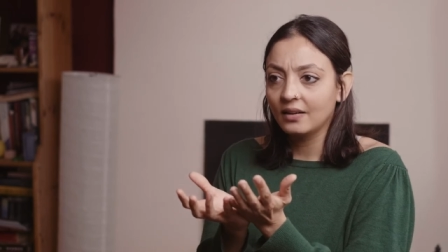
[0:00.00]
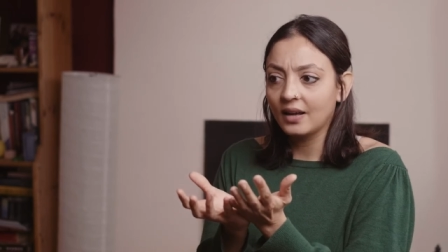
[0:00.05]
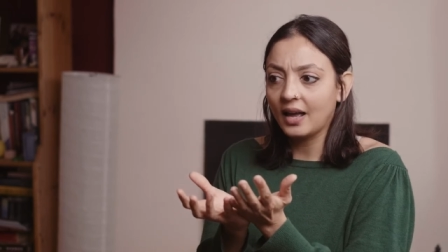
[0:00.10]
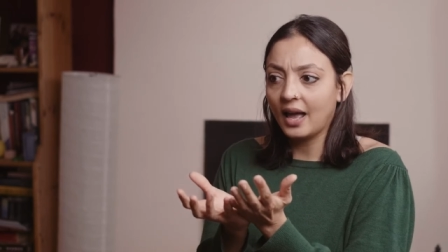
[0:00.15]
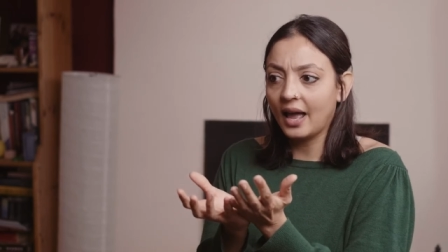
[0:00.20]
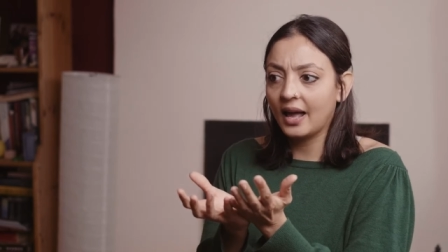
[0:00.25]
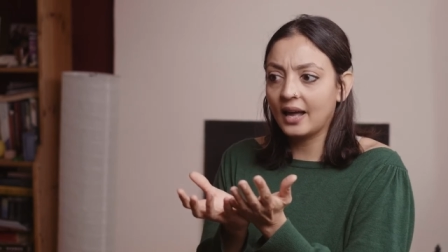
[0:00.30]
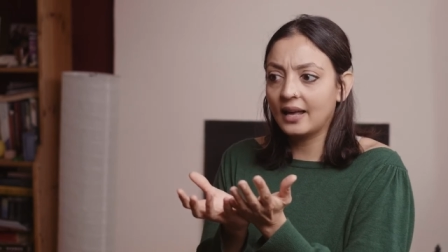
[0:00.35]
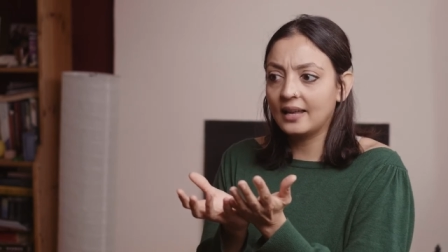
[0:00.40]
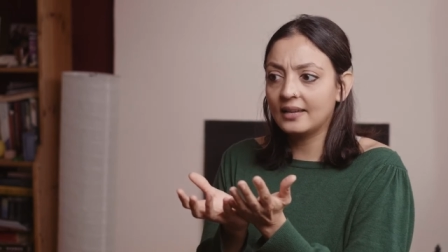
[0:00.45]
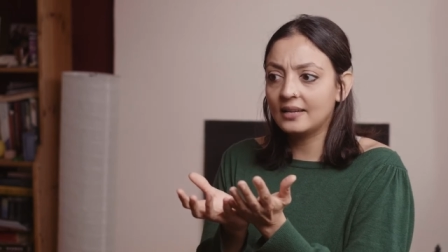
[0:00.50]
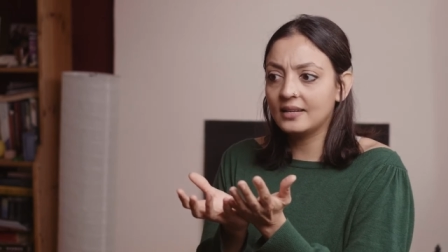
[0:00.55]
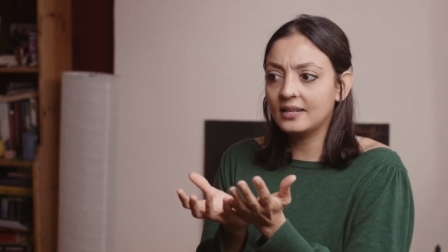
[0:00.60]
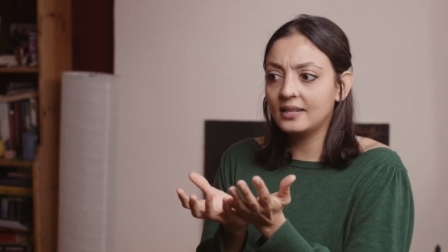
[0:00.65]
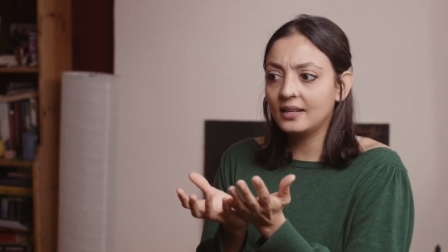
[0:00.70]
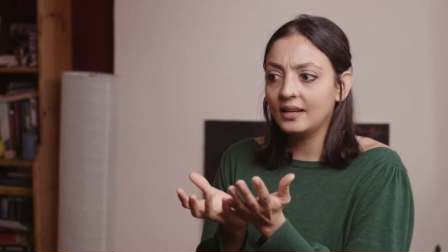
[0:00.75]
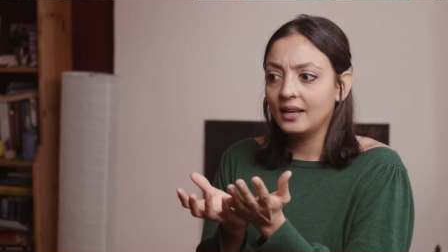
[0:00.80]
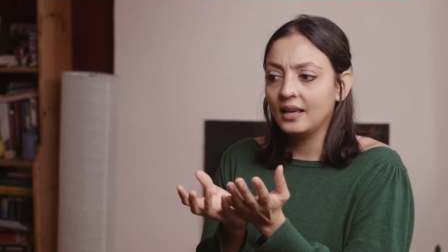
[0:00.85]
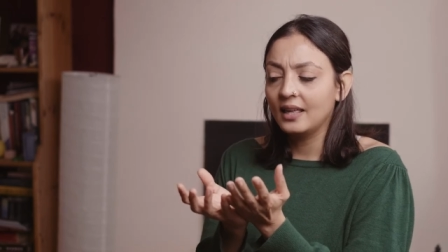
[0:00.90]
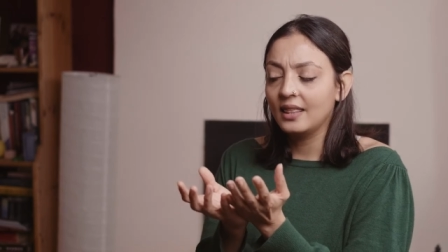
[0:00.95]

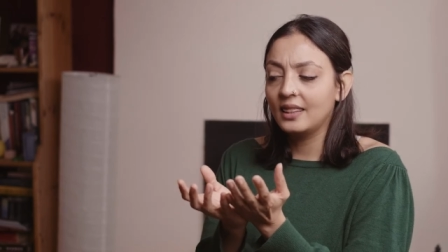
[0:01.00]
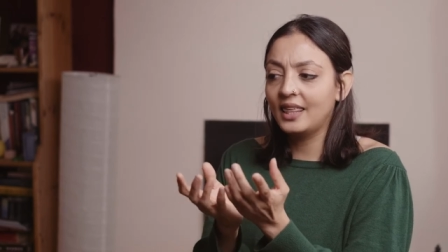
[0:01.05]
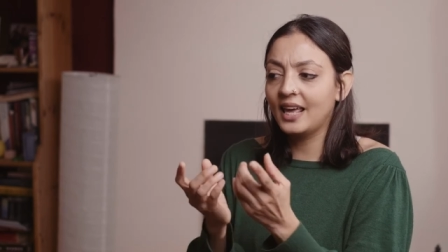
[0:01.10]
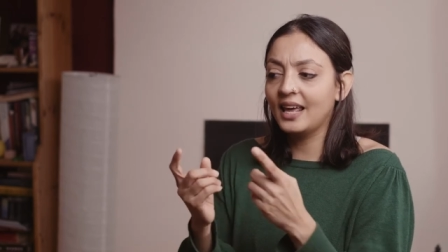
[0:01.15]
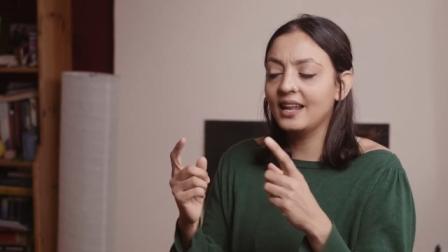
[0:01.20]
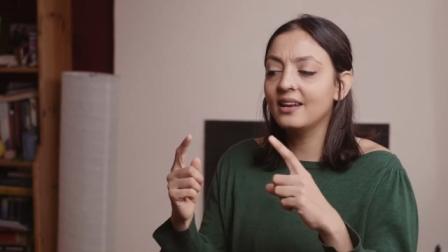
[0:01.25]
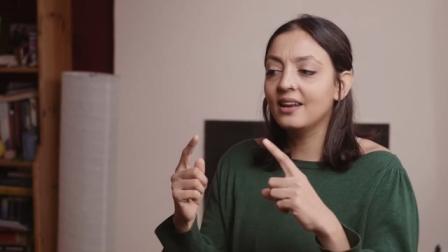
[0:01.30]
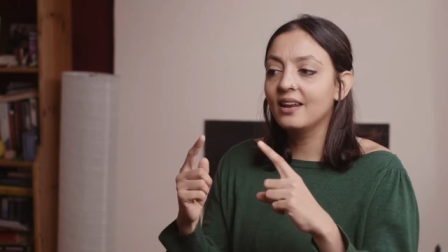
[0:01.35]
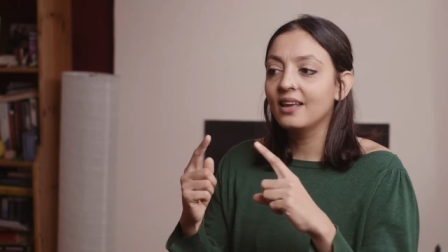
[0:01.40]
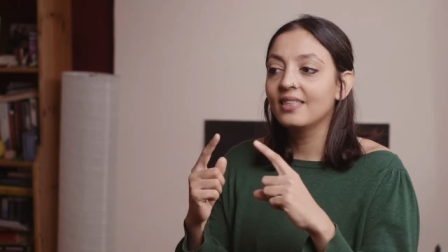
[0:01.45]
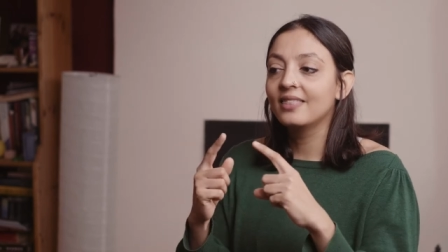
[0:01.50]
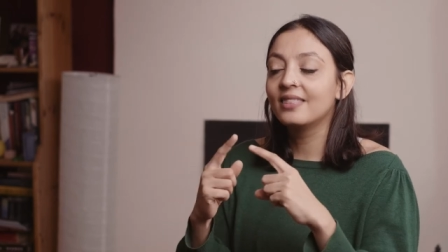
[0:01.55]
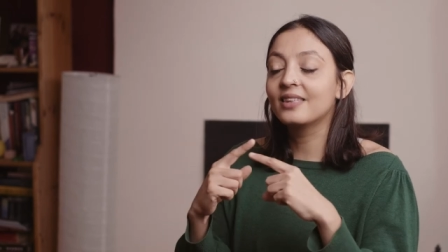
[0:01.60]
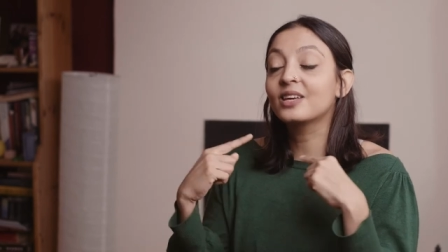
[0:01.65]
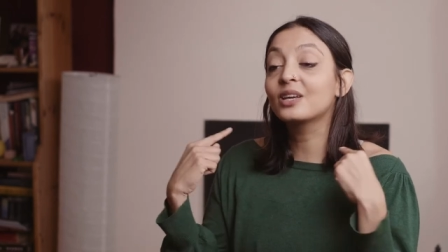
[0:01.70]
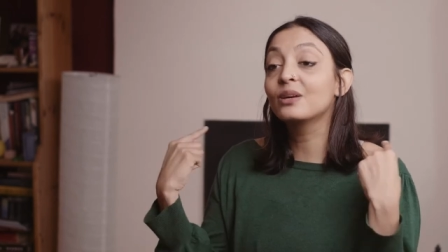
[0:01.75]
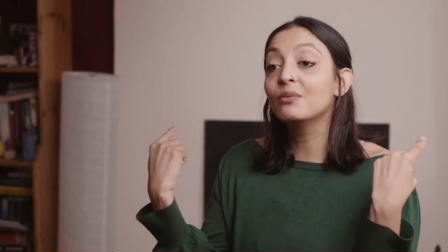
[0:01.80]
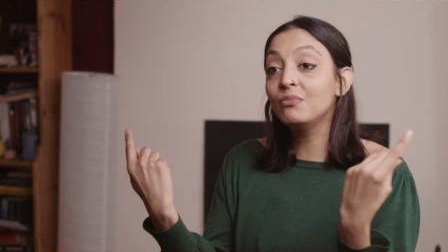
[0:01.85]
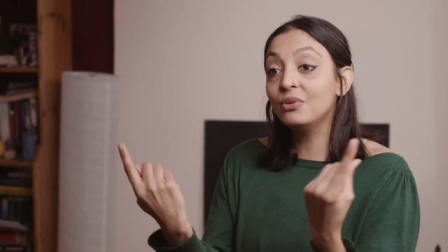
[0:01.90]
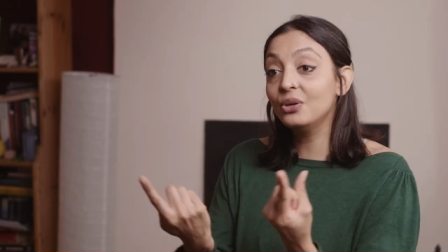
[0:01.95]
And then the
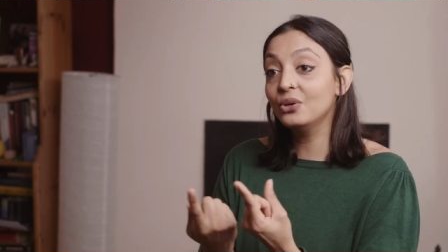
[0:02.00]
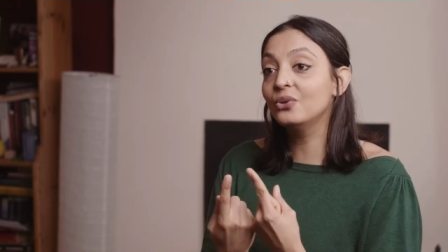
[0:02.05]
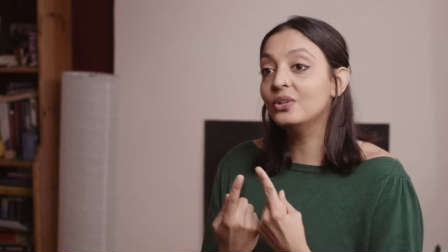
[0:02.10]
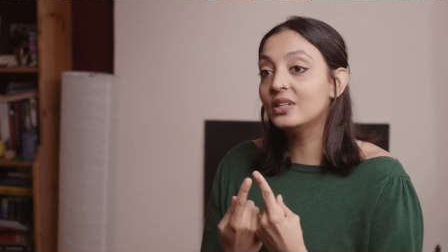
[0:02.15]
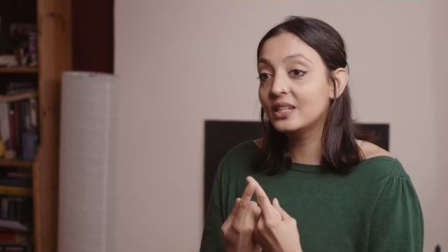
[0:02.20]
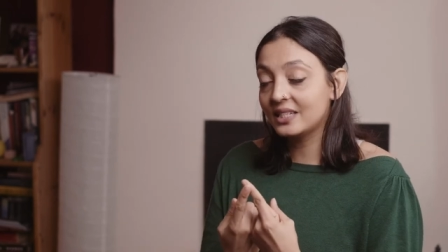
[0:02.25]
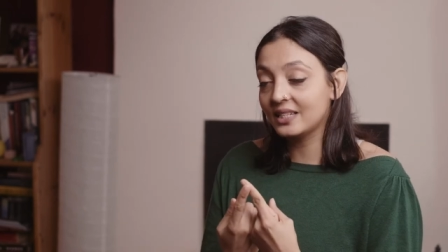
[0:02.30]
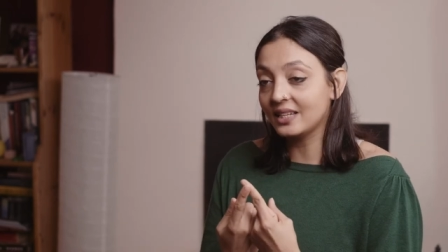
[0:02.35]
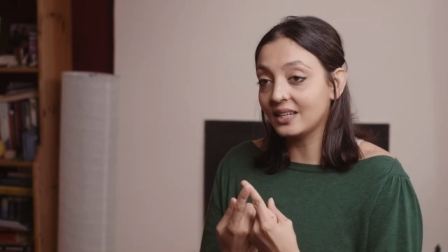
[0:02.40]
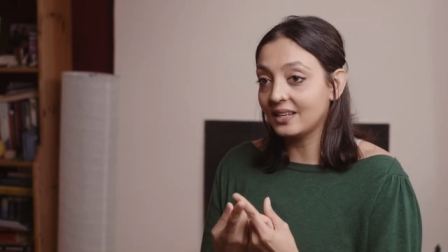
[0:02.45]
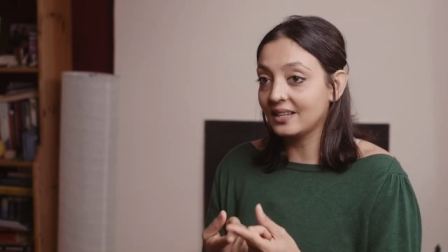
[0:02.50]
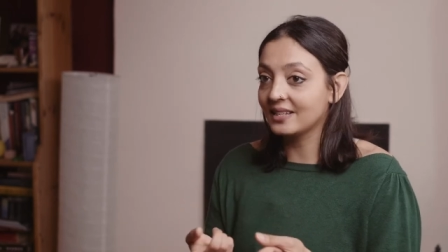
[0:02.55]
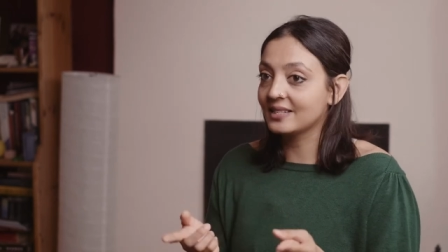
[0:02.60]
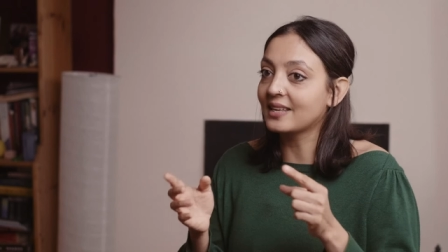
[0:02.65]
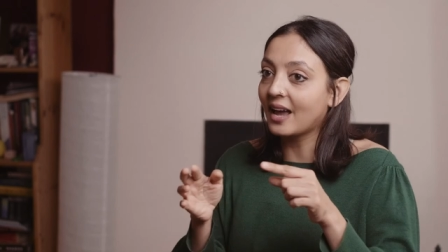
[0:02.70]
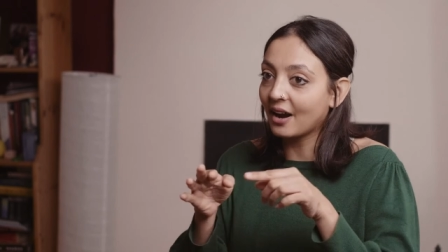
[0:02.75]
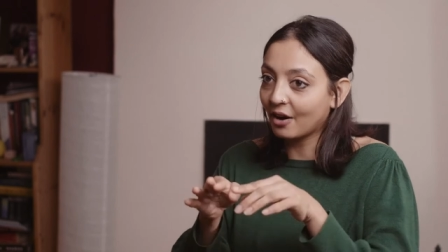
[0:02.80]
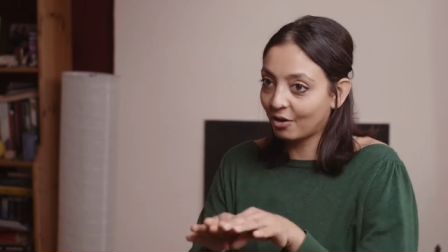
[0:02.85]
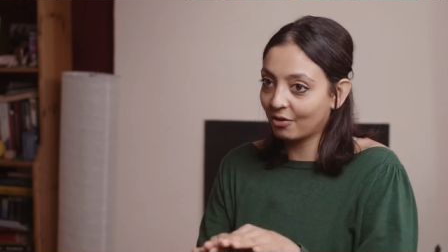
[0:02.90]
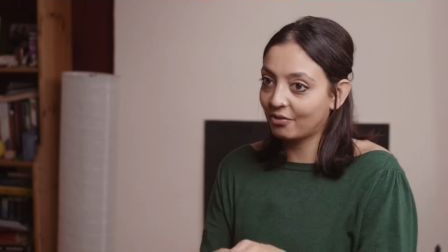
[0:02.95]
community
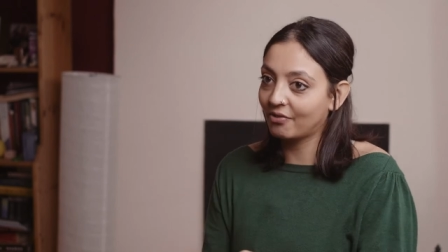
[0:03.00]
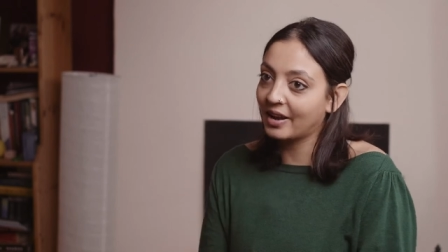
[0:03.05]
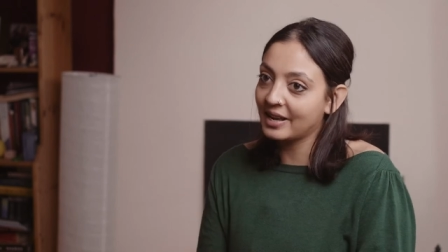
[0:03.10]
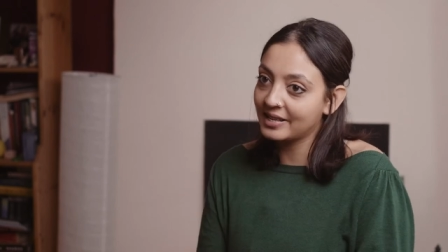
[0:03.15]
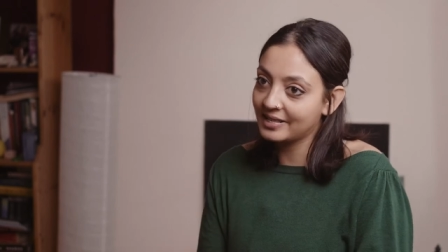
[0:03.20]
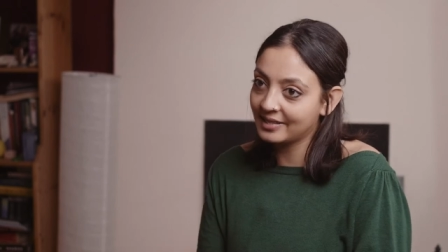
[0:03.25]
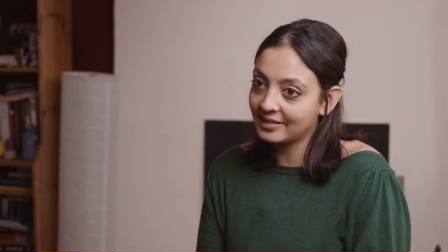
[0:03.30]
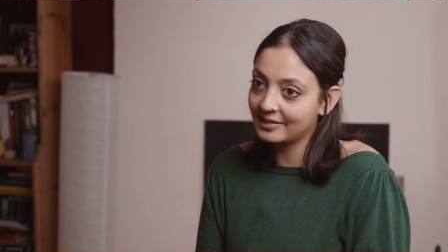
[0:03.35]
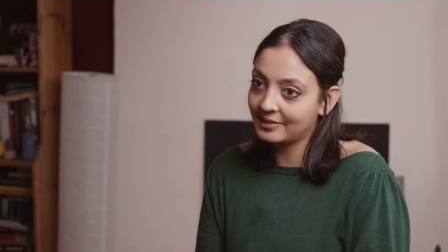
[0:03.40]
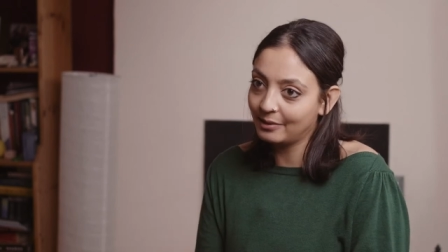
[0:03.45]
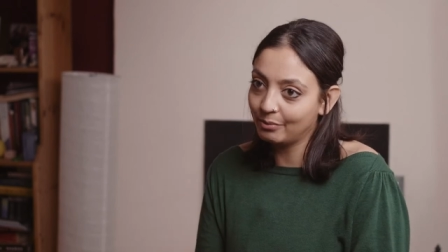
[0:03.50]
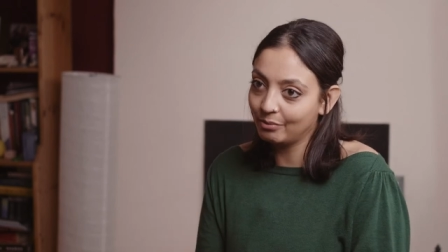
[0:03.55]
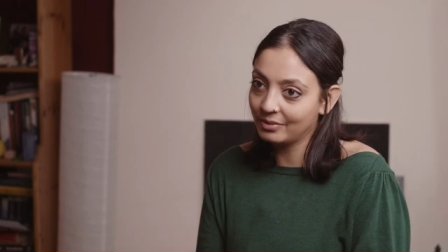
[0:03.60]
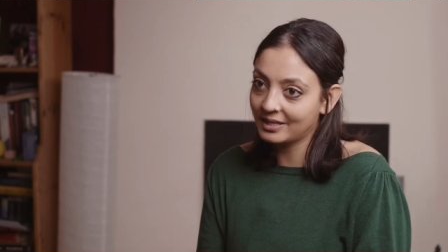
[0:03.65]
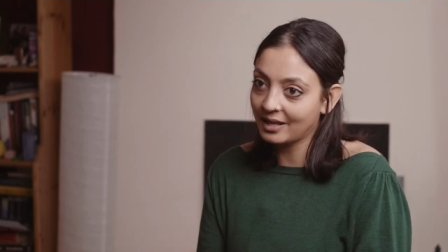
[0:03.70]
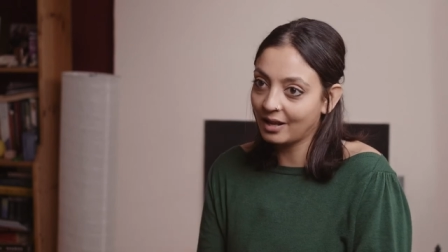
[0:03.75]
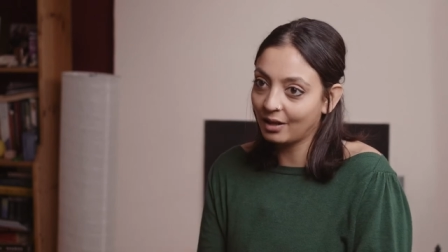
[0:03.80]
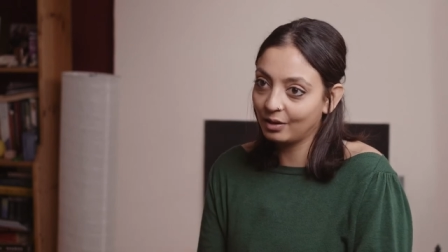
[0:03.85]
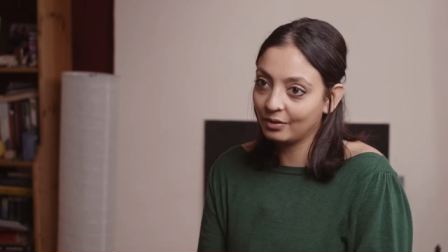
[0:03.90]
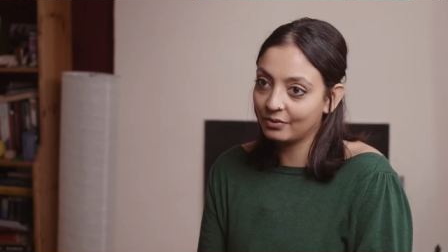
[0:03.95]
sacrifices
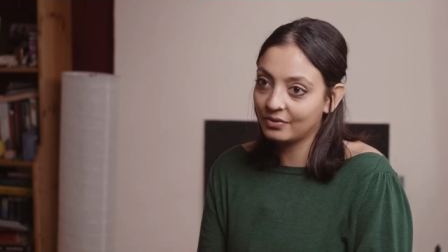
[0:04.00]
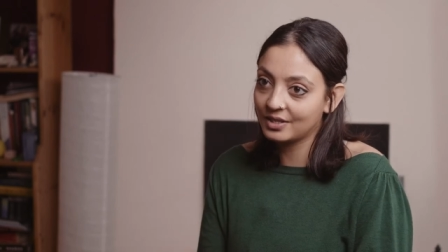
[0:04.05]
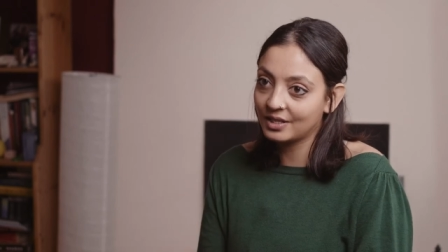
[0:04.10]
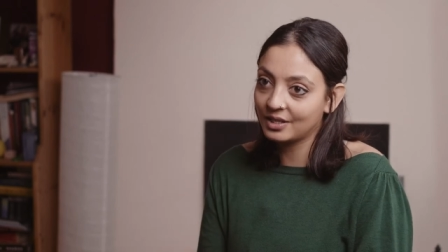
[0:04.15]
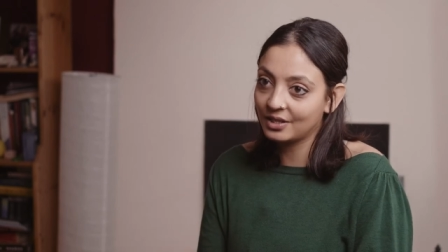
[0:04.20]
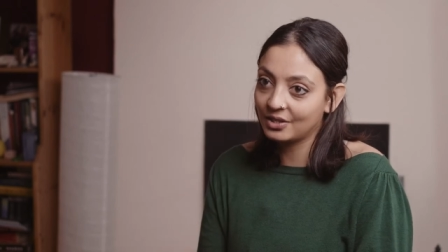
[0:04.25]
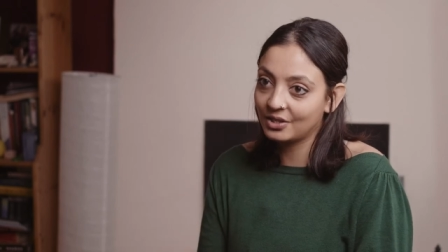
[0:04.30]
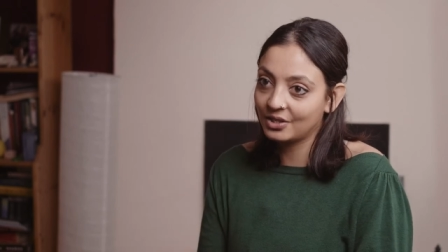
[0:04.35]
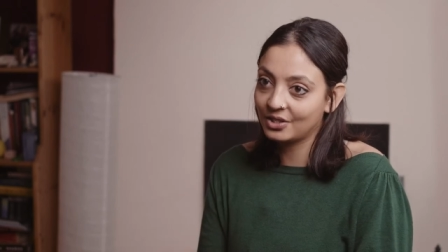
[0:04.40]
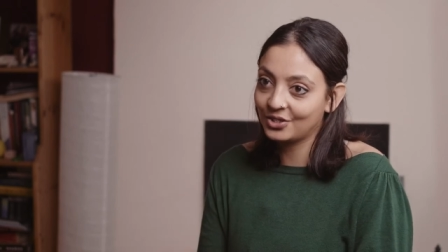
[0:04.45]
themselves